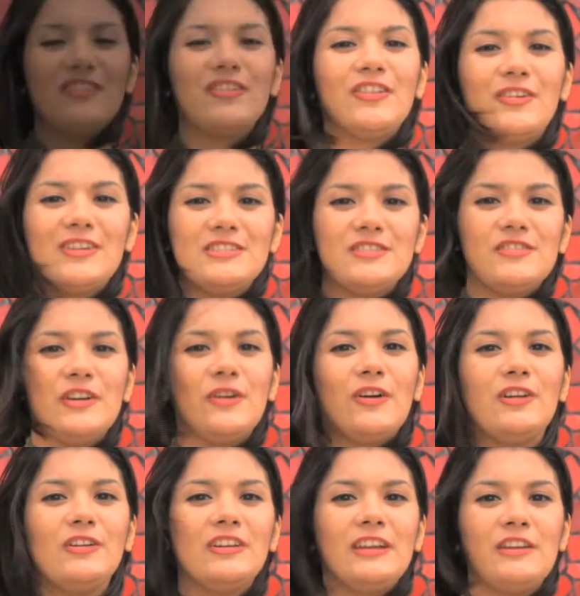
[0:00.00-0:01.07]
For the rest of you who
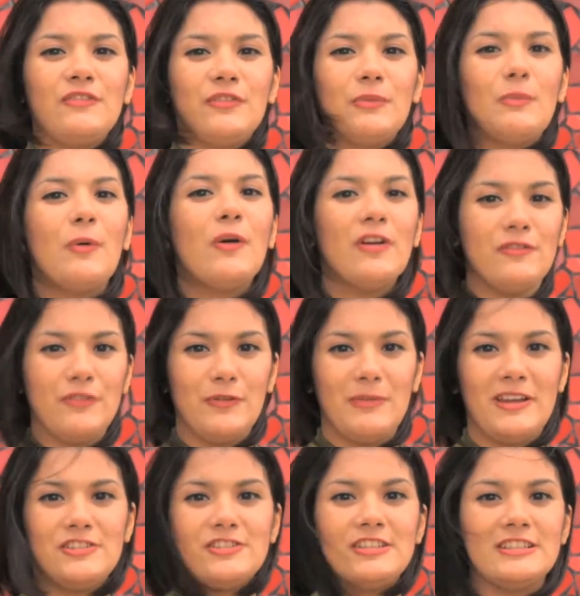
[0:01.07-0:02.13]
are looking for more
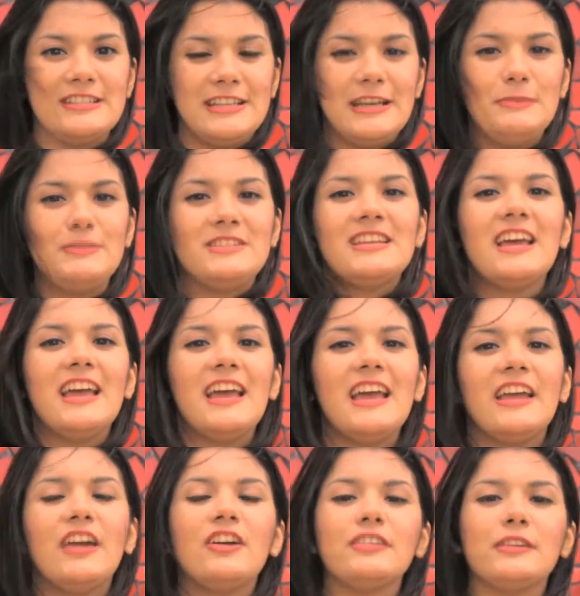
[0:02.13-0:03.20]
information and tips,
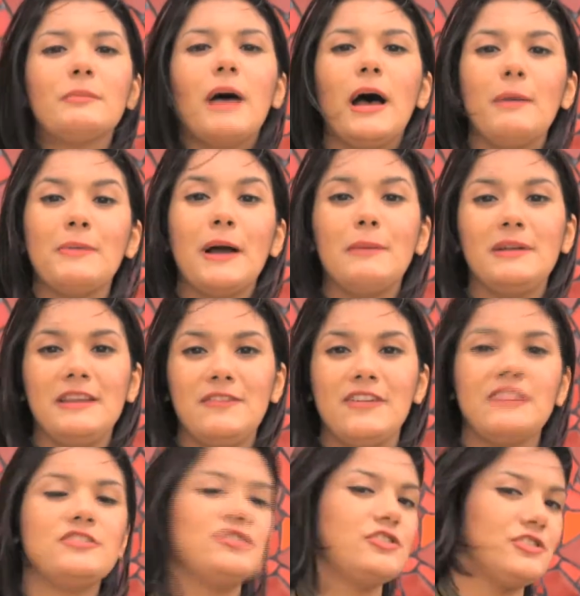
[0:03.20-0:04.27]
here are some upcoming
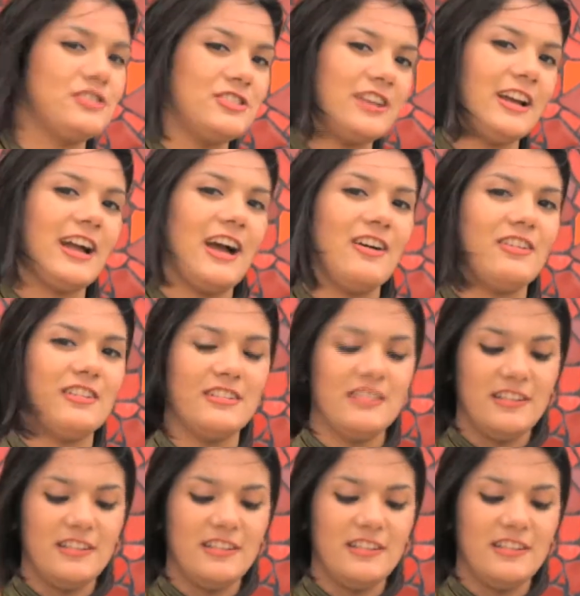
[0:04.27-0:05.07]
events you should check out.